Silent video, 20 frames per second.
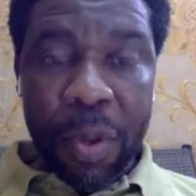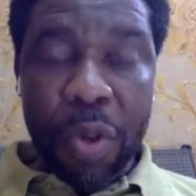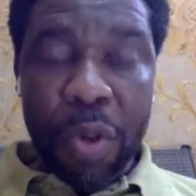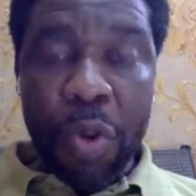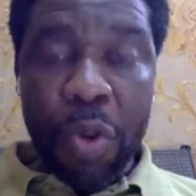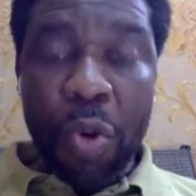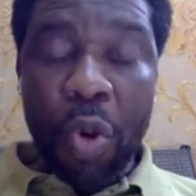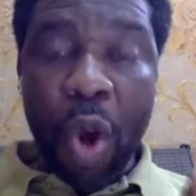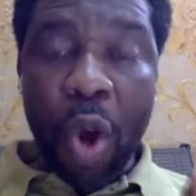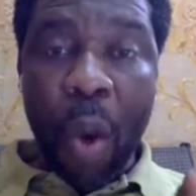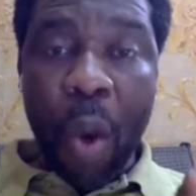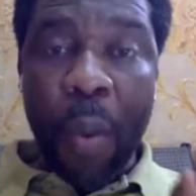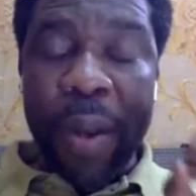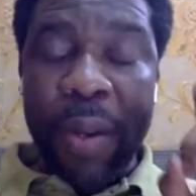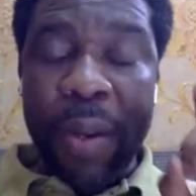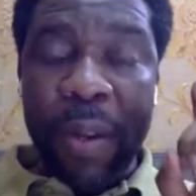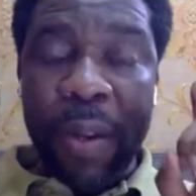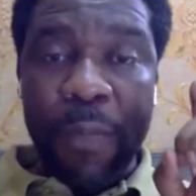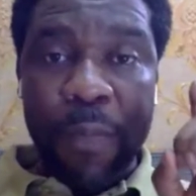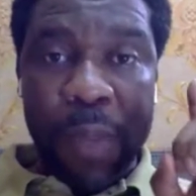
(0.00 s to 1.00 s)

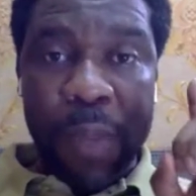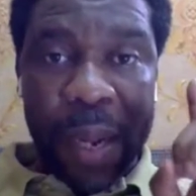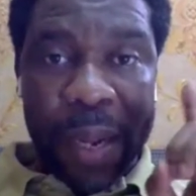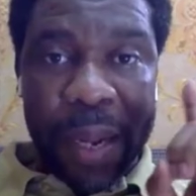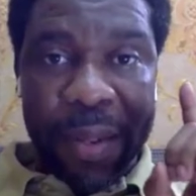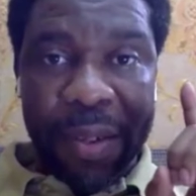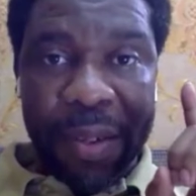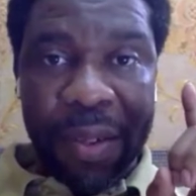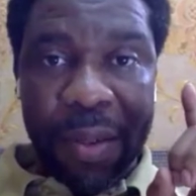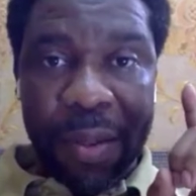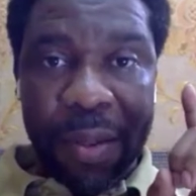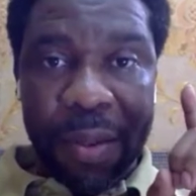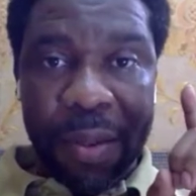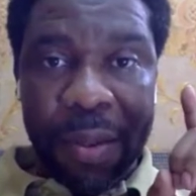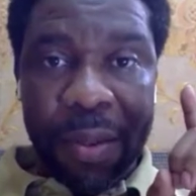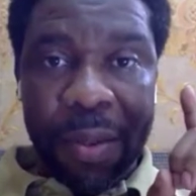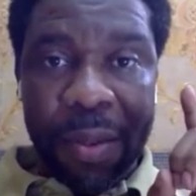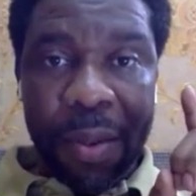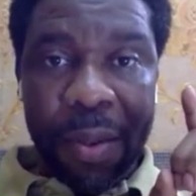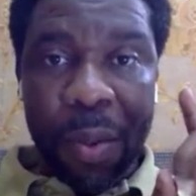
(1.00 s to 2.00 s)
Knowing the place,
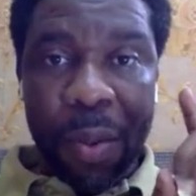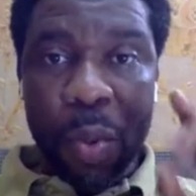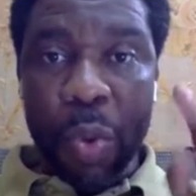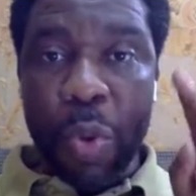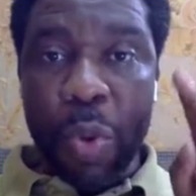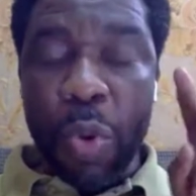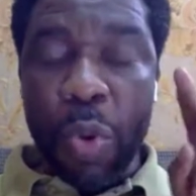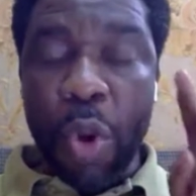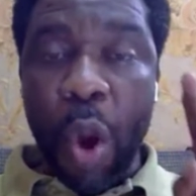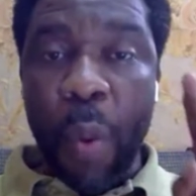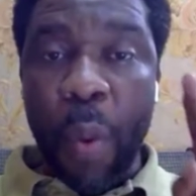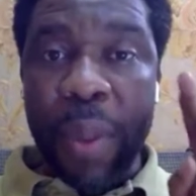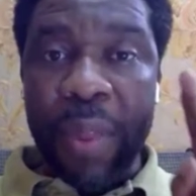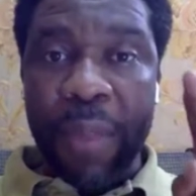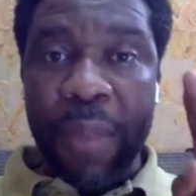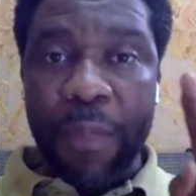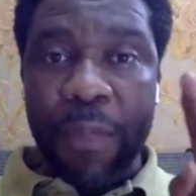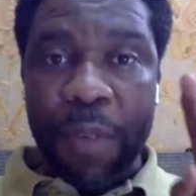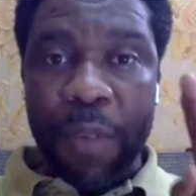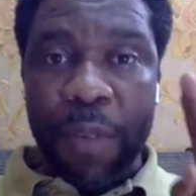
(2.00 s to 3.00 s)

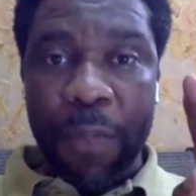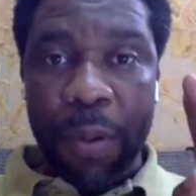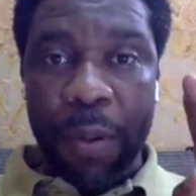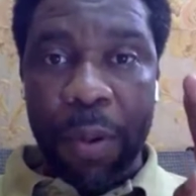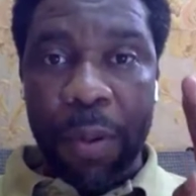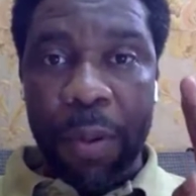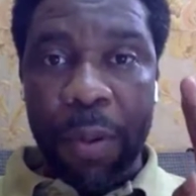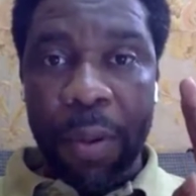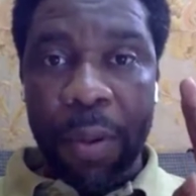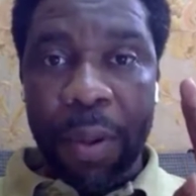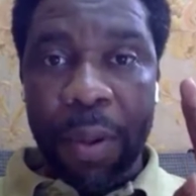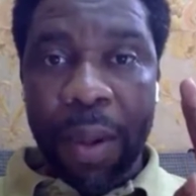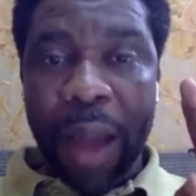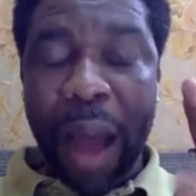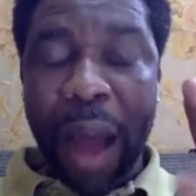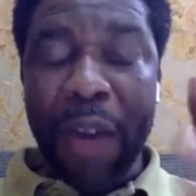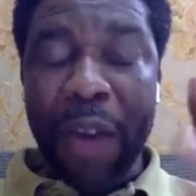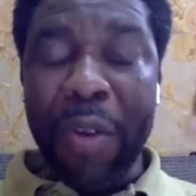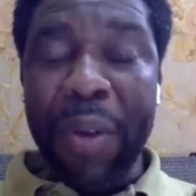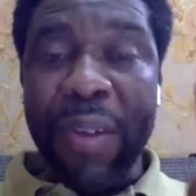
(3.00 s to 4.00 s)
knowing the people,
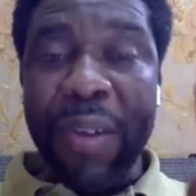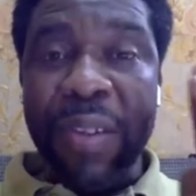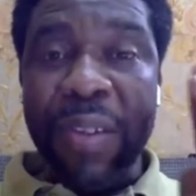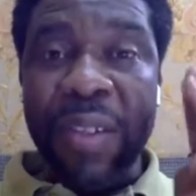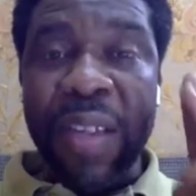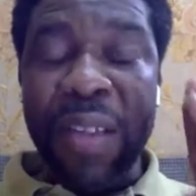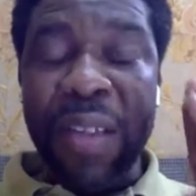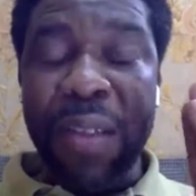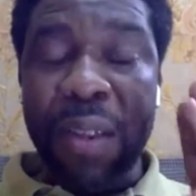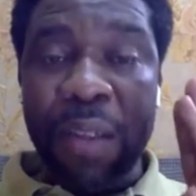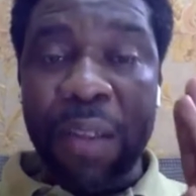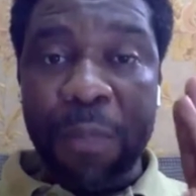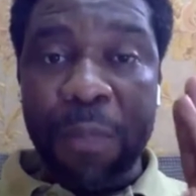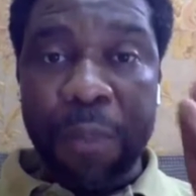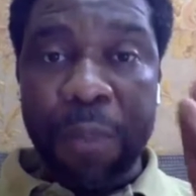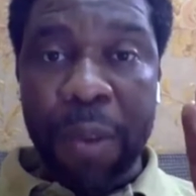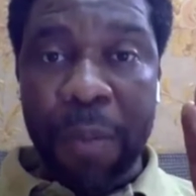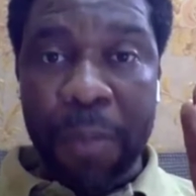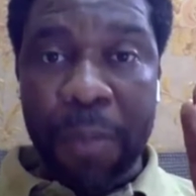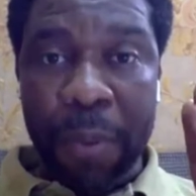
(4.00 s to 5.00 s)
and understanding the
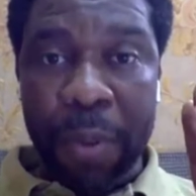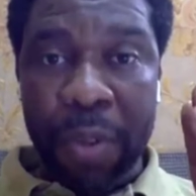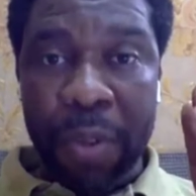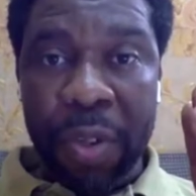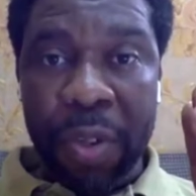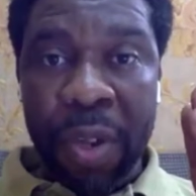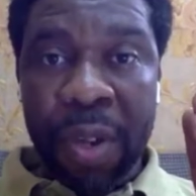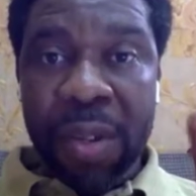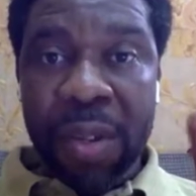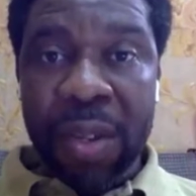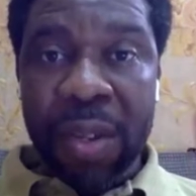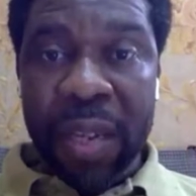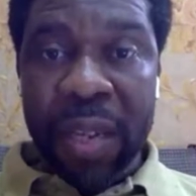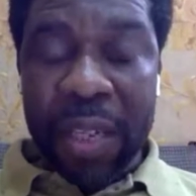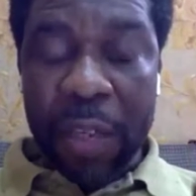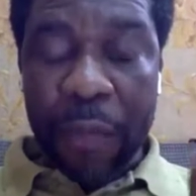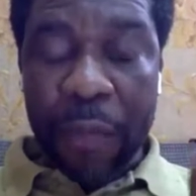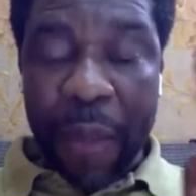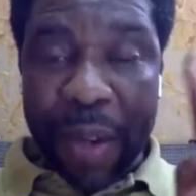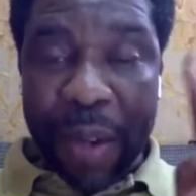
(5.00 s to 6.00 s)
purpose
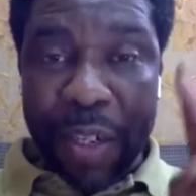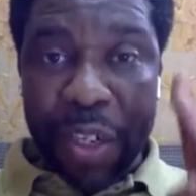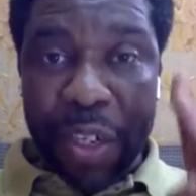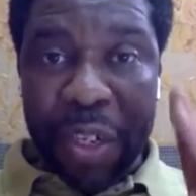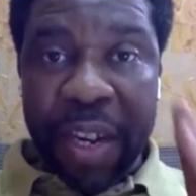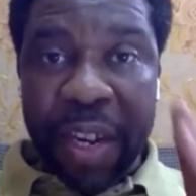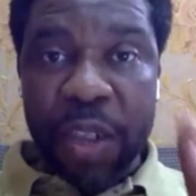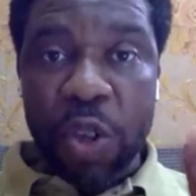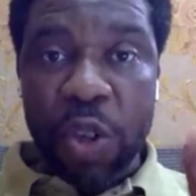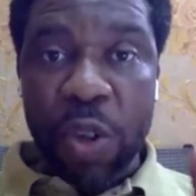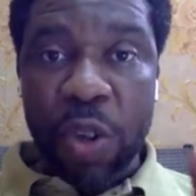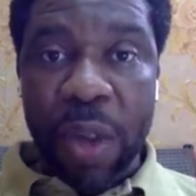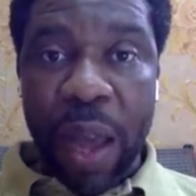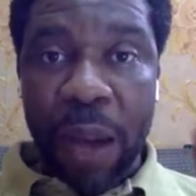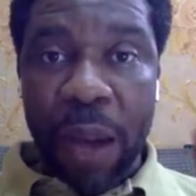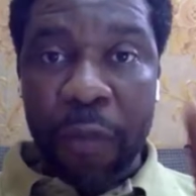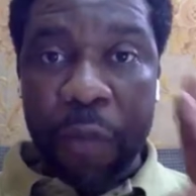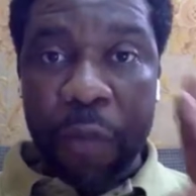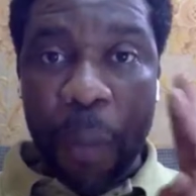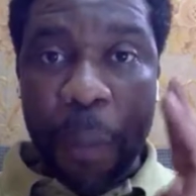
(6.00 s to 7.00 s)
is
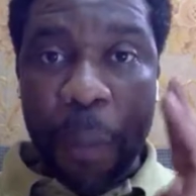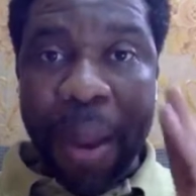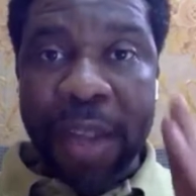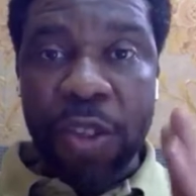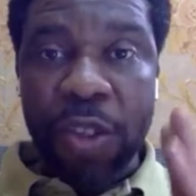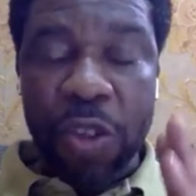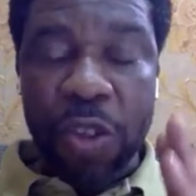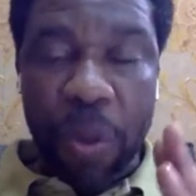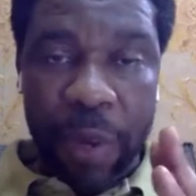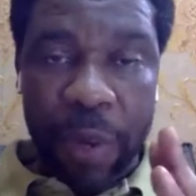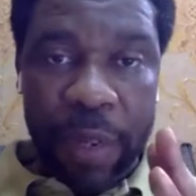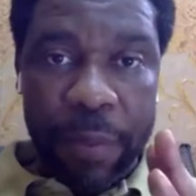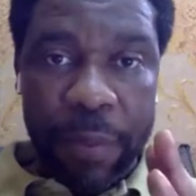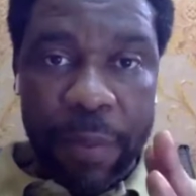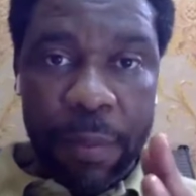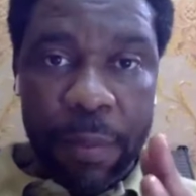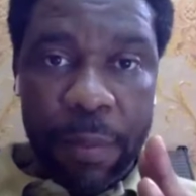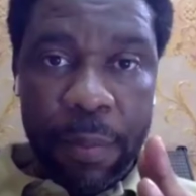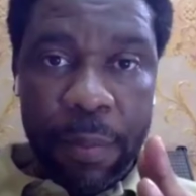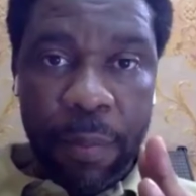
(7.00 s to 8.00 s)
foundational for
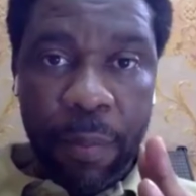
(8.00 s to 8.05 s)
pastoring.